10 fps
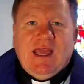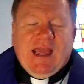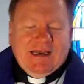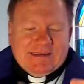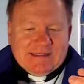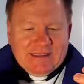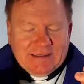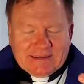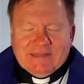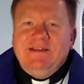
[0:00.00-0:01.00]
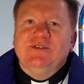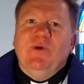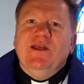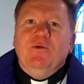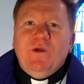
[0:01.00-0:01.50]
And it's, it's in this
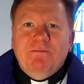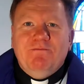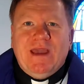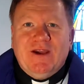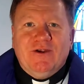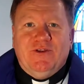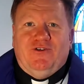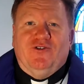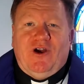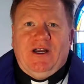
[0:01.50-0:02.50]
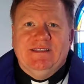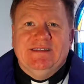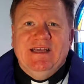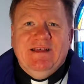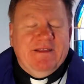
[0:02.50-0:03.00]
way that we bear the cross,